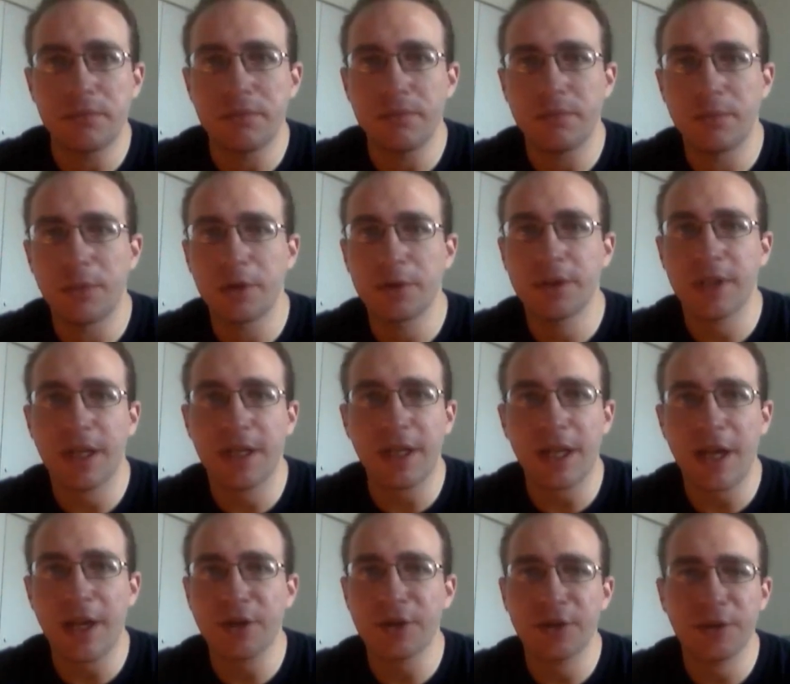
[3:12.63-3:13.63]

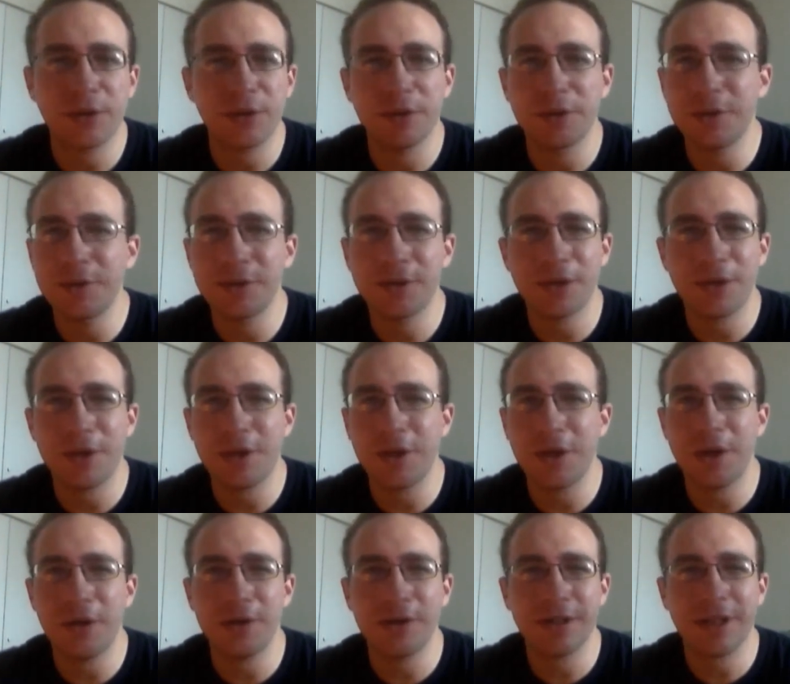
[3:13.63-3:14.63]

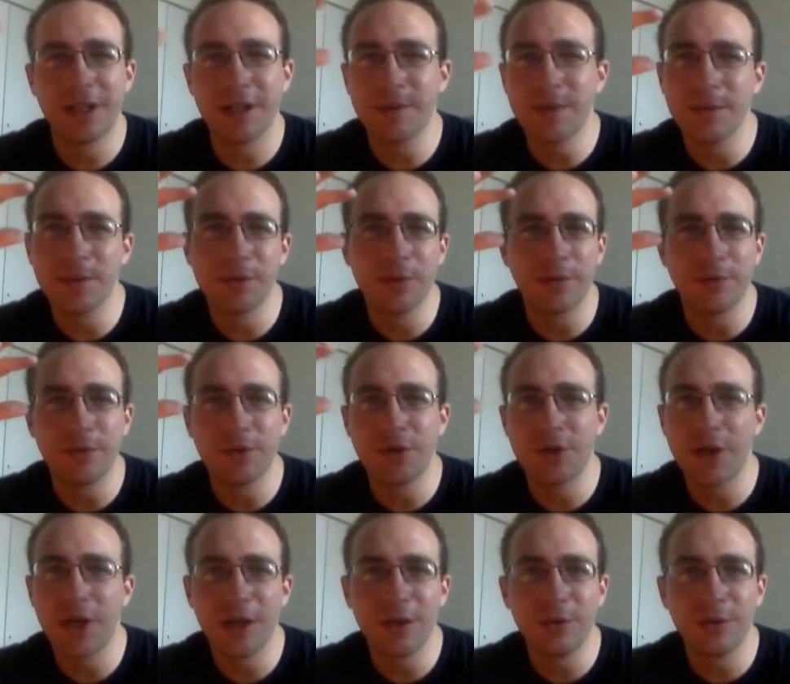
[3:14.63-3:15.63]
multinationals, setting up some sort of
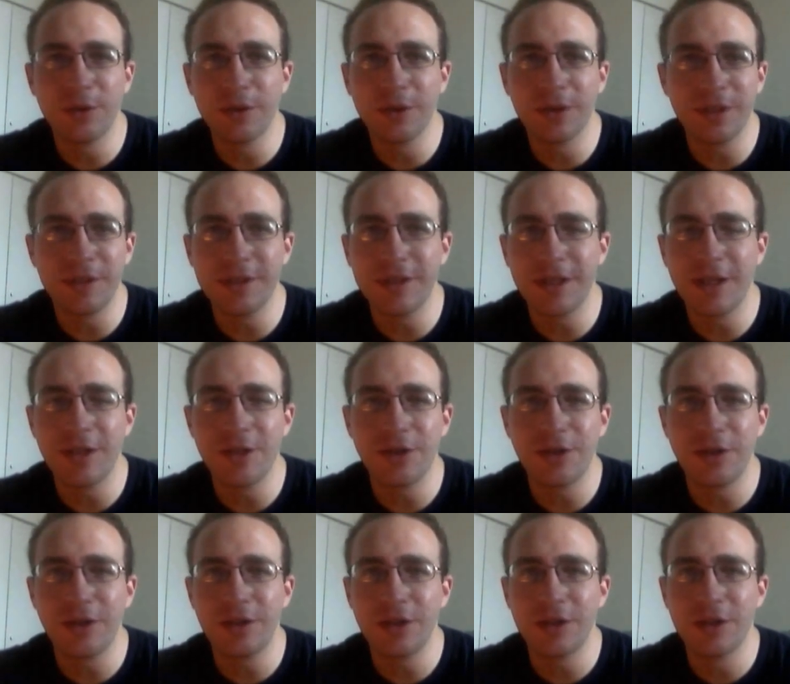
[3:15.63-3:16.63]
shell
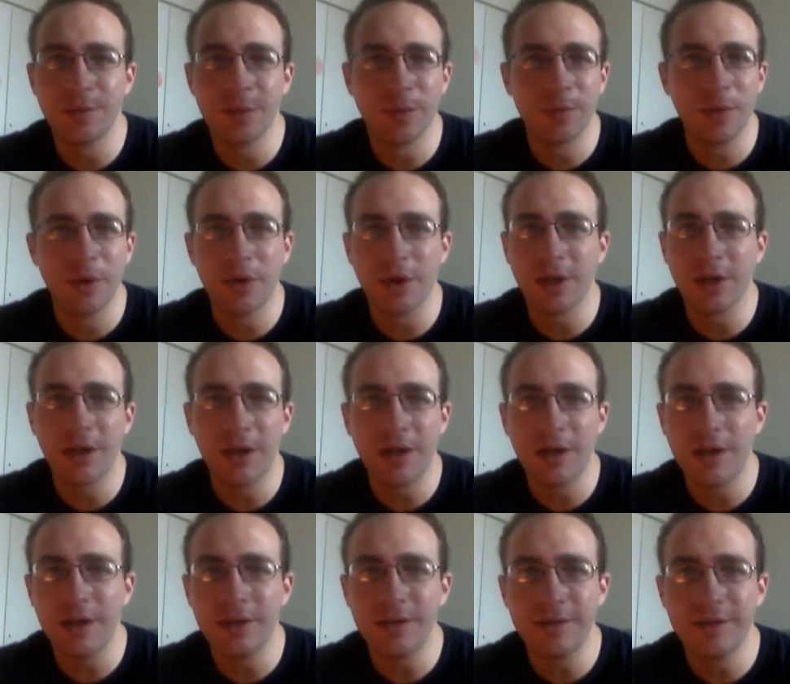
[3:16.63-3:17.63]
organization to promote a
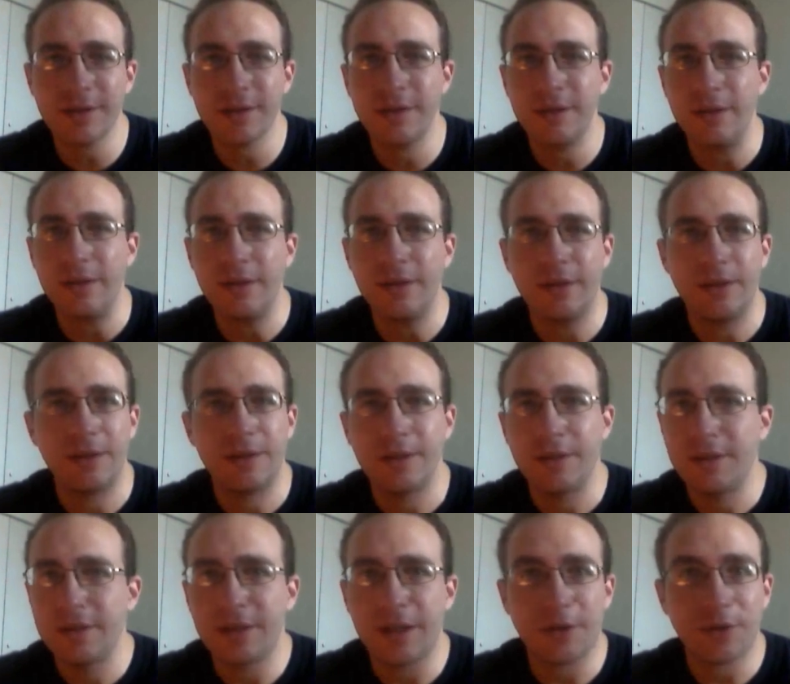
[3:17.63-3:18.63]
cause.
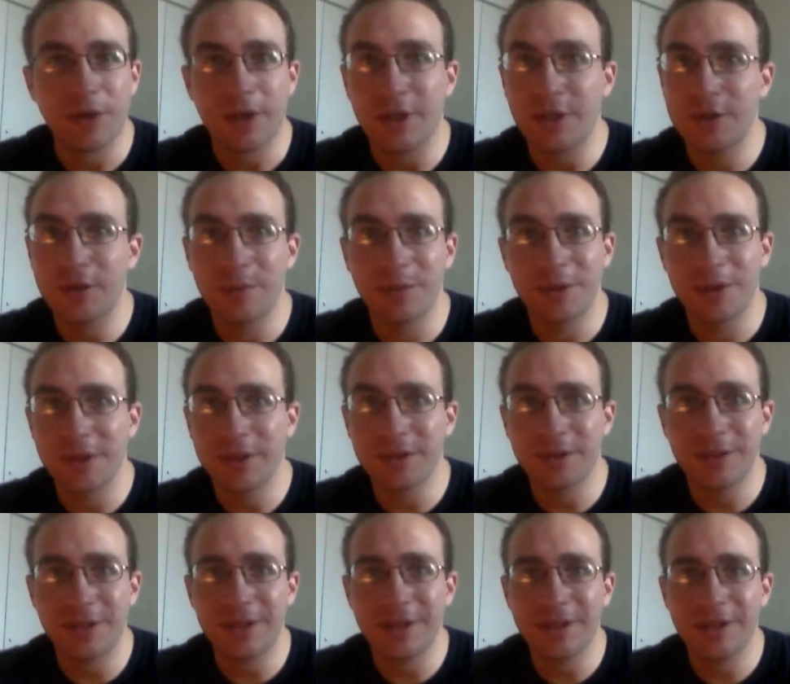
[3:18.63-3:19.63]
Not trying to get too
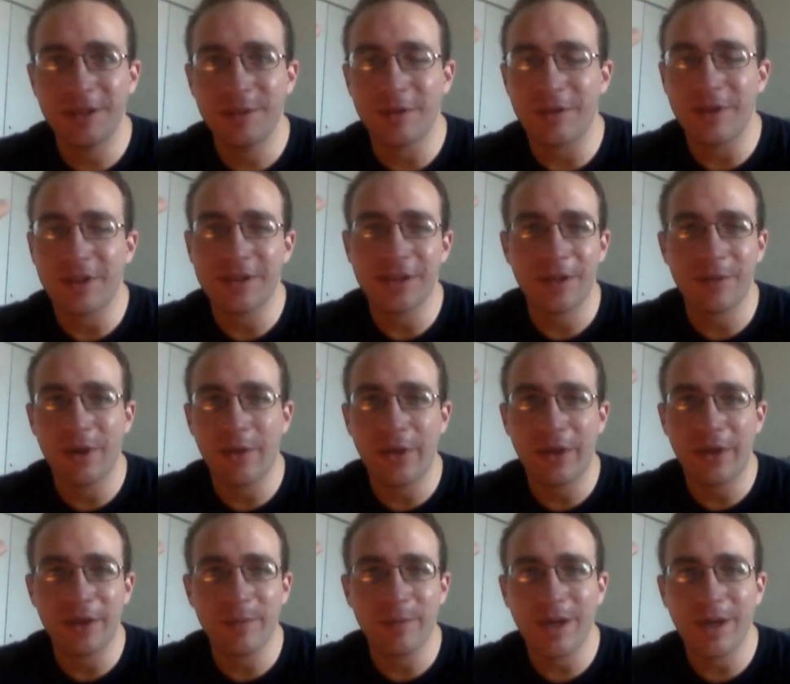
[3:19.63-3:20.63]
political here, but if that's how you want to
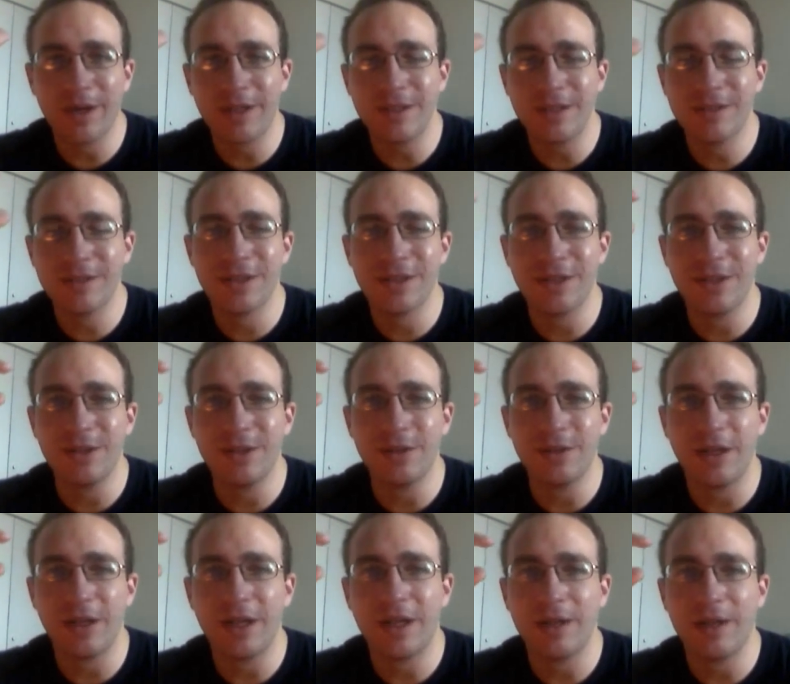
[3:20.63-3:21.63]
think about it. So
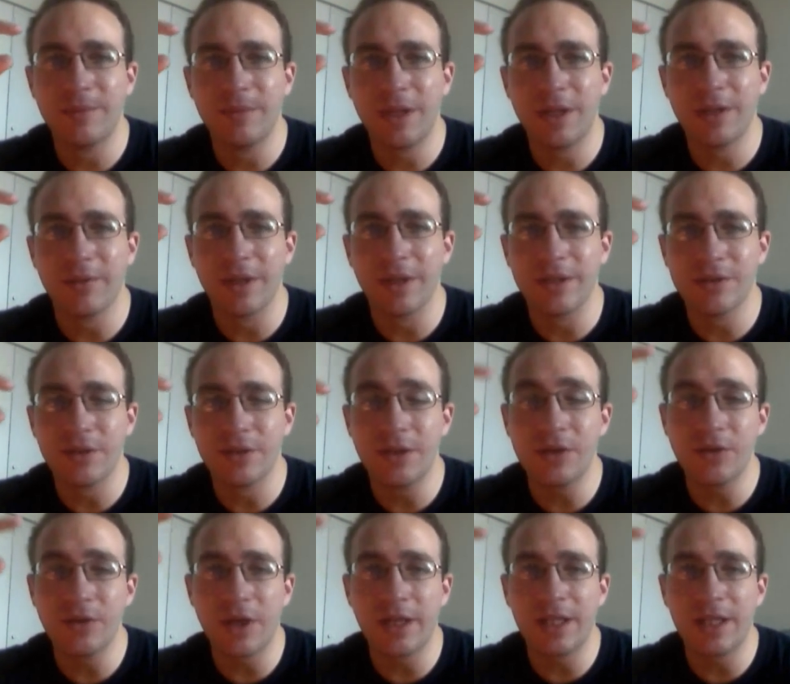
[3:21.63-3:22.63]
anyway, so he's
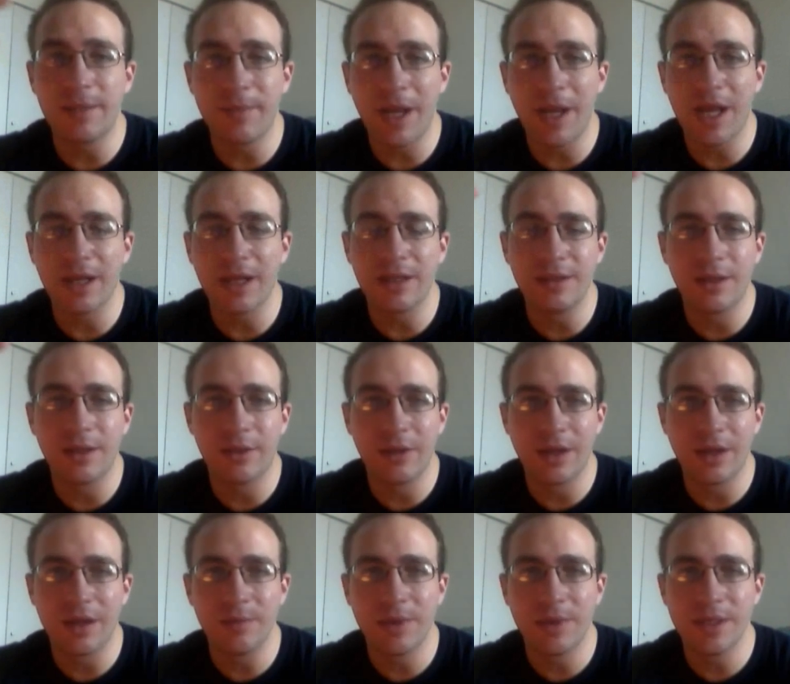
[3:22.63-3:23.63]
trying to get back at the
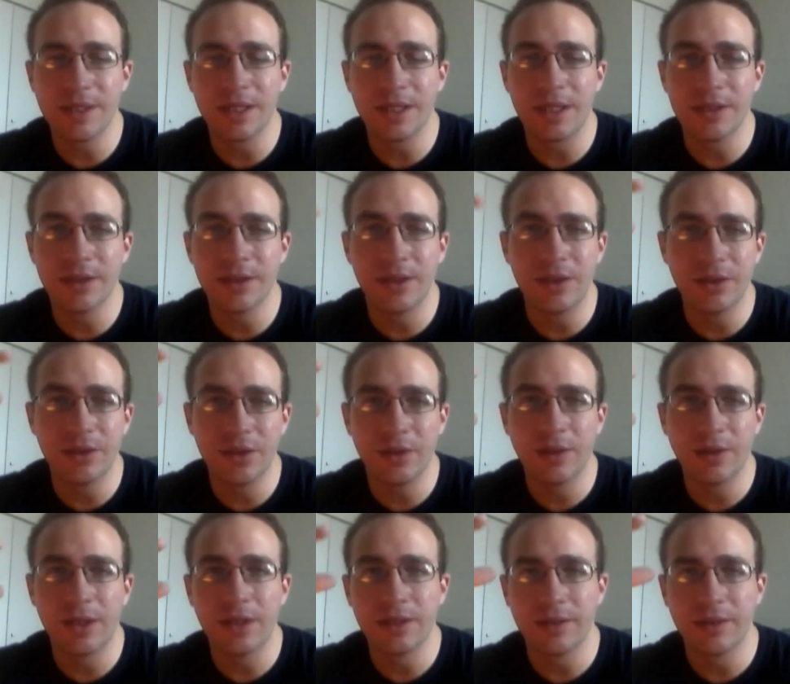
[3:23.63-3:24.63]
thalamus, and he's going to do
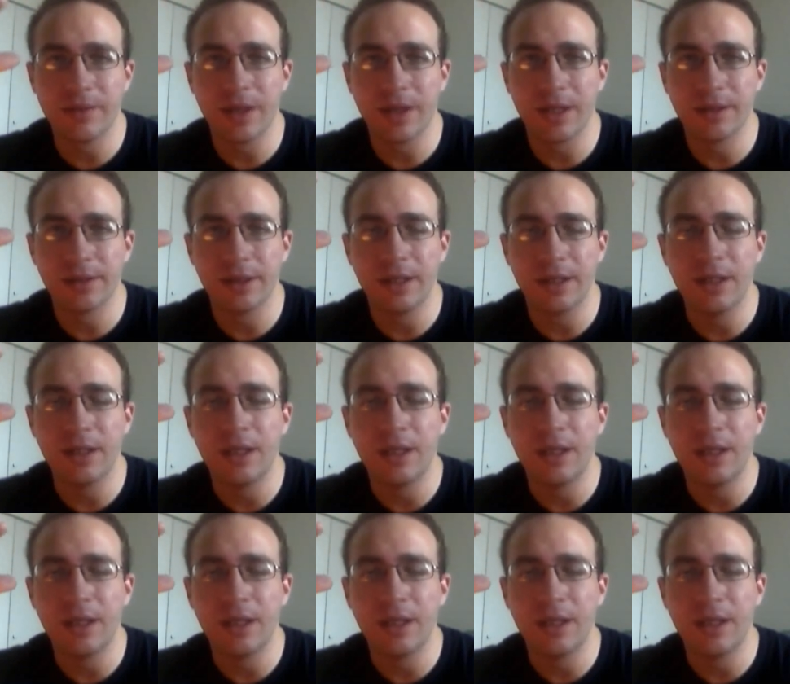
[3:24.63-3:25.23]
it indirectly.